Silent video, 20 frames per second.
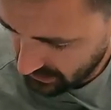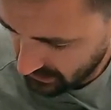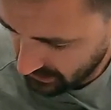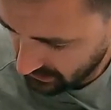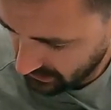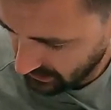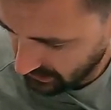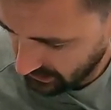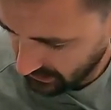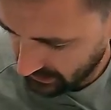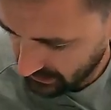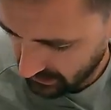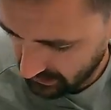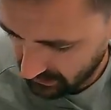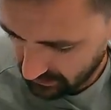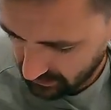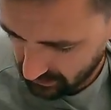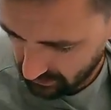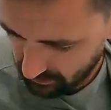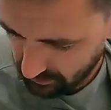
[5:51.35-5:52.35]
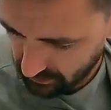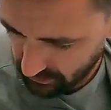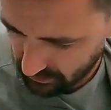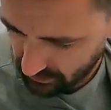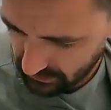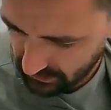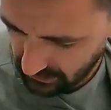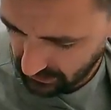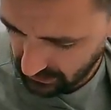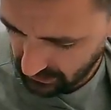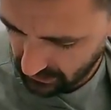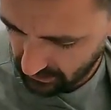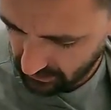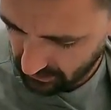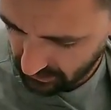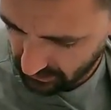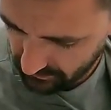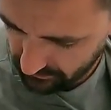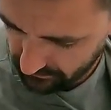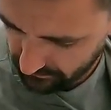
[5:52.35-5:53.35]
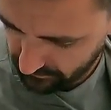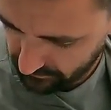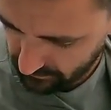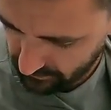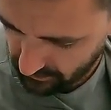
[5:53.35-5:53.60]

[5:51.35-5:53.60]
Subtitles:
These guys take off.